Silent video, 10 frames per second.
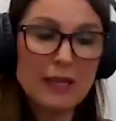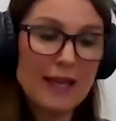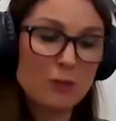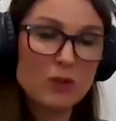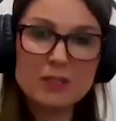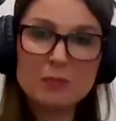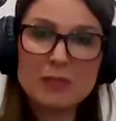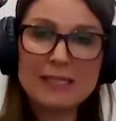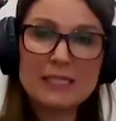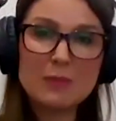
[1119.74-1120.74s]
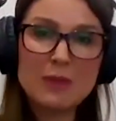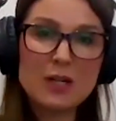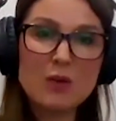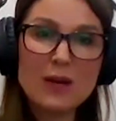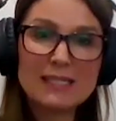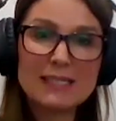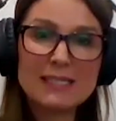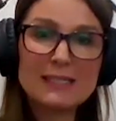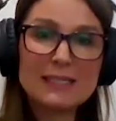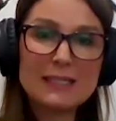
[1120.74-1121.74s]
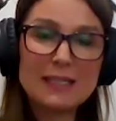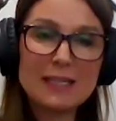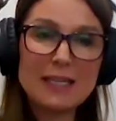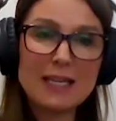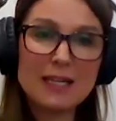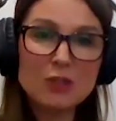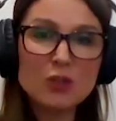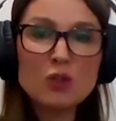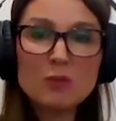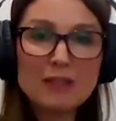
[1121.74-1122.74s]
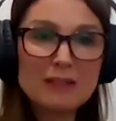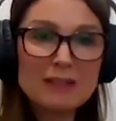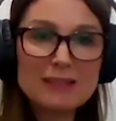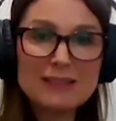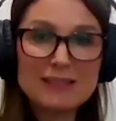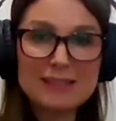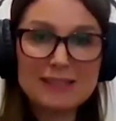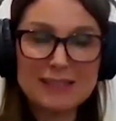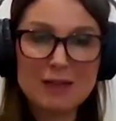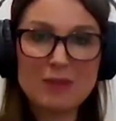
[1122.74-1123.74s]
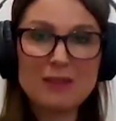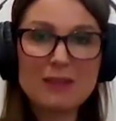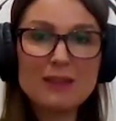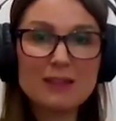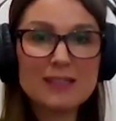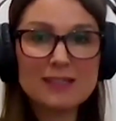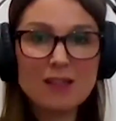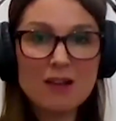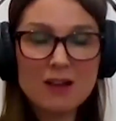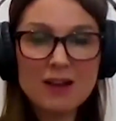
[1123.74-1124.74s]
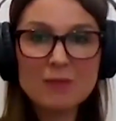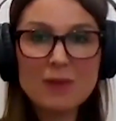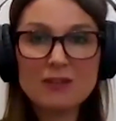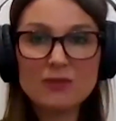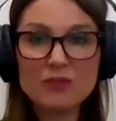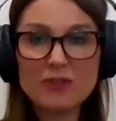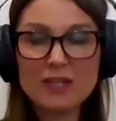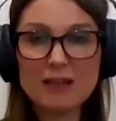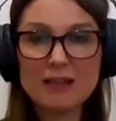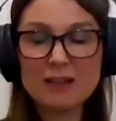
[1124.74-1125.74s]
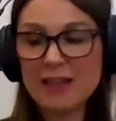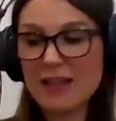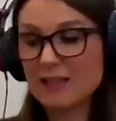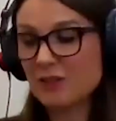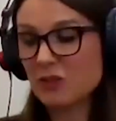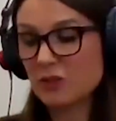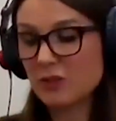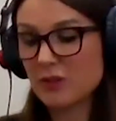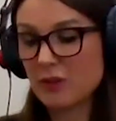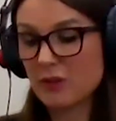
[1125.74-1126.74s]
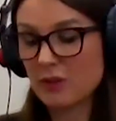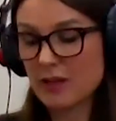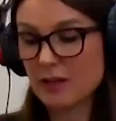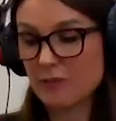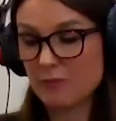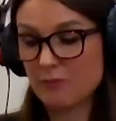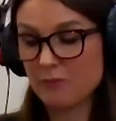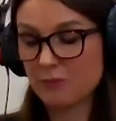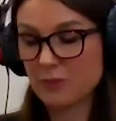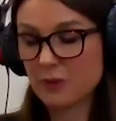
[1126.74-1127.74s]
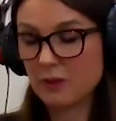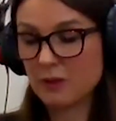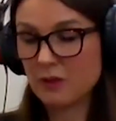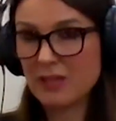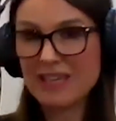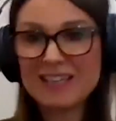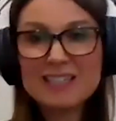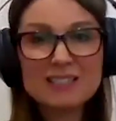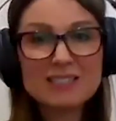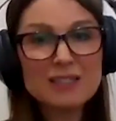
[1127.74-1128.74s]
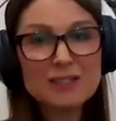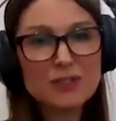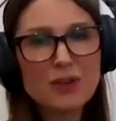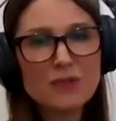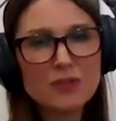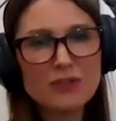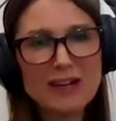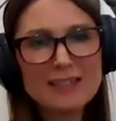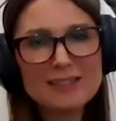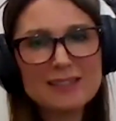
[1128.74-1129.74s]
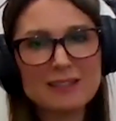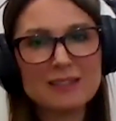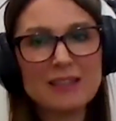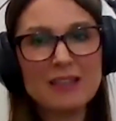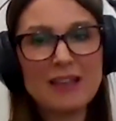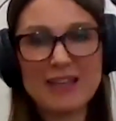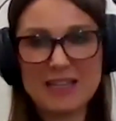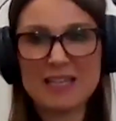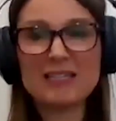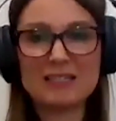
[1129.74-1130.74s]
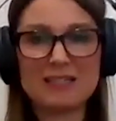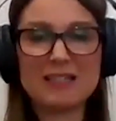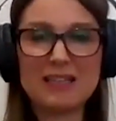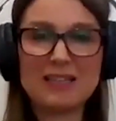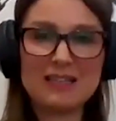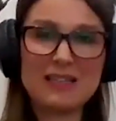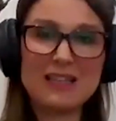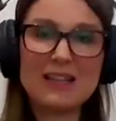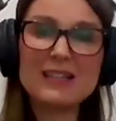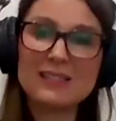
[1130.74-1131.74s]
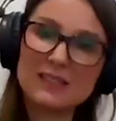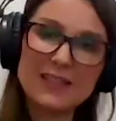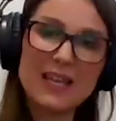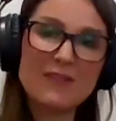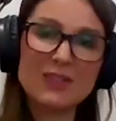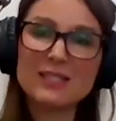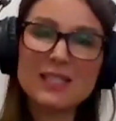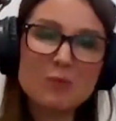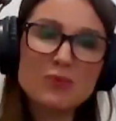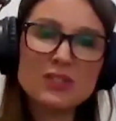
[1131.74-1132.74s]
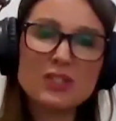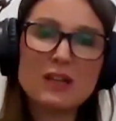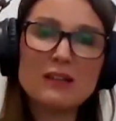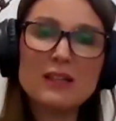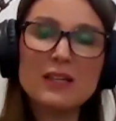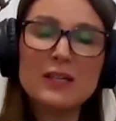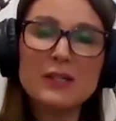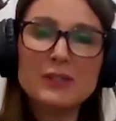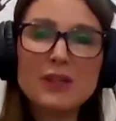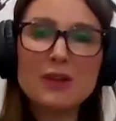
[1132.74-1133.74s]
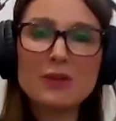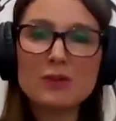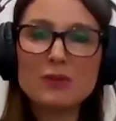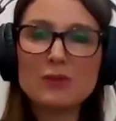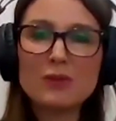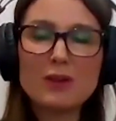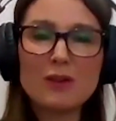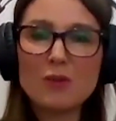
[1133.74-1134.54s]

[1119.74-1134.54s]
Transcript: and what depletes amino acids in a human is the same thing. It's a high amount of urea, and it's also heat, so overgrazing, and heat in us, like having a temperature. So